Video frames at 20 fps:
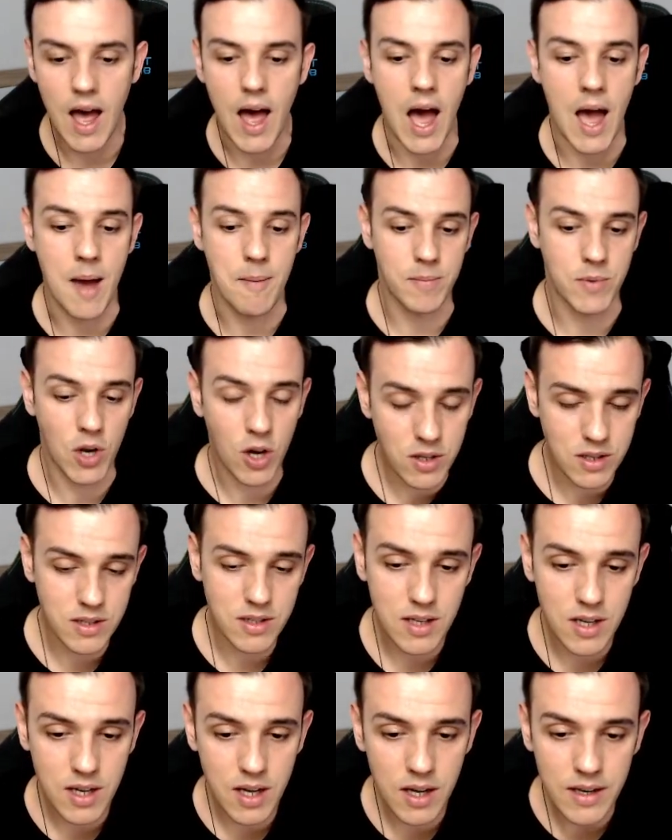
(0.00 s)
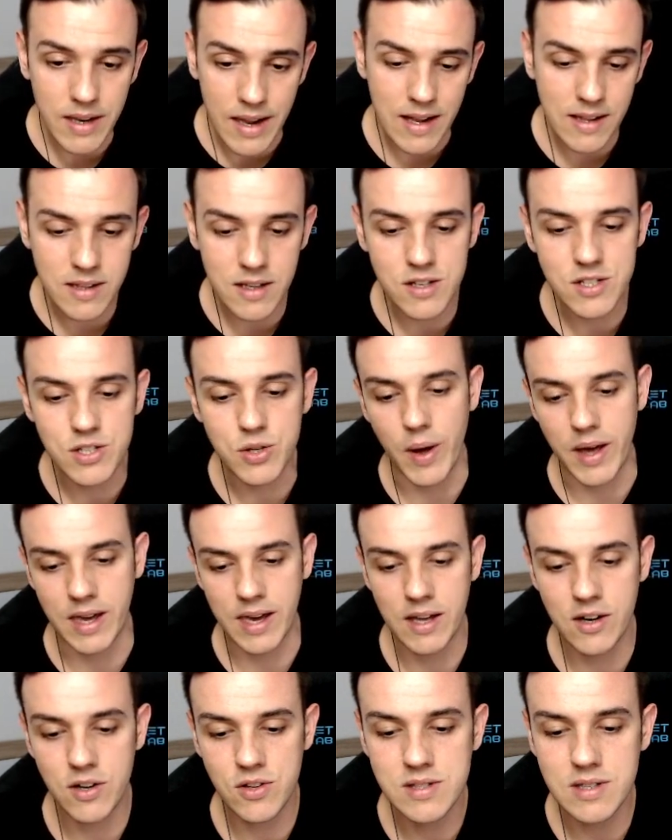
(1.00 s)
I'm not an elder, so I
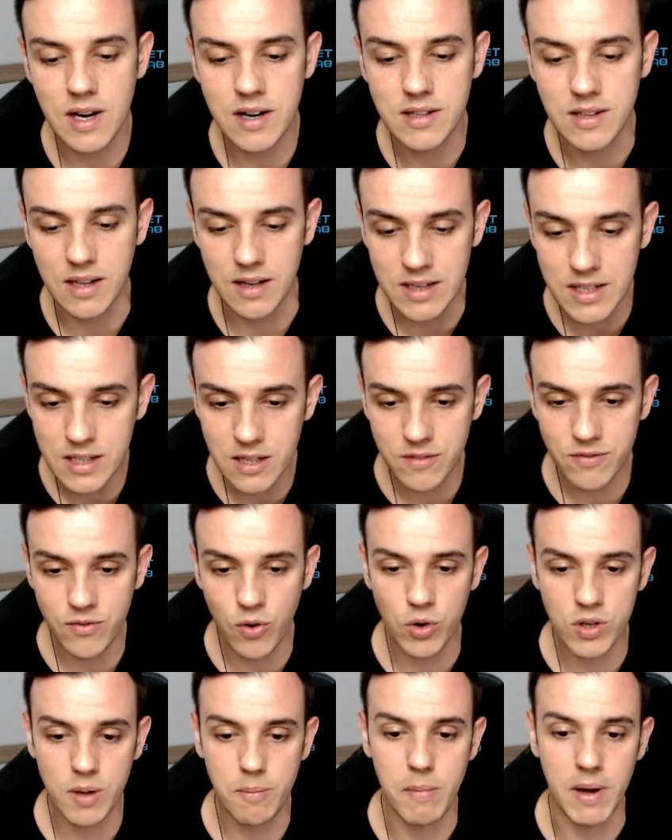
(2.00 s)
cannot start a leader vote,